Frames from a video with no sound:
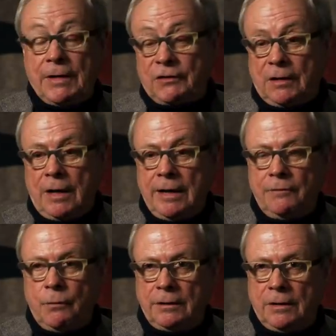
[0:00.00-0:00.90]
And that's a lot
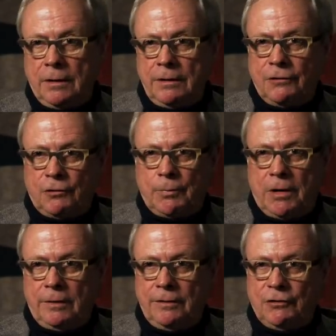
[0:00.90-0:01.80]
of what the initial
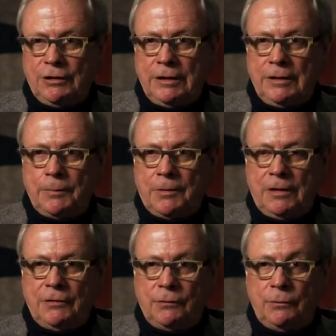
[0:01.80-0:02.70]
part of the GTD
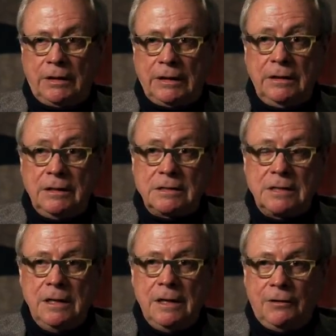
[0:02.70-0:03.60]
process really is
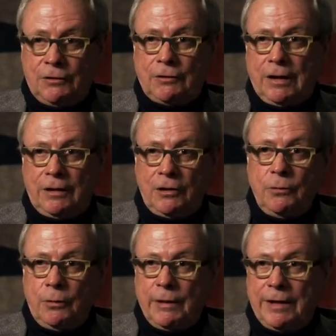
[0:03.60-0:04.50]
just getting you
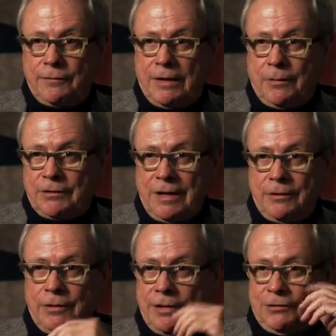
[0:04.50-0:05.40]
to identify what's got
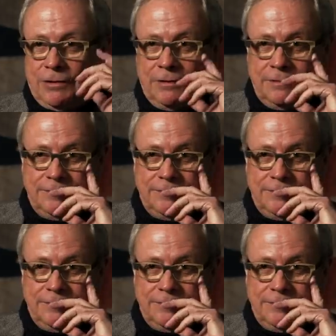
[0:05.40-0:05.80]
your attention.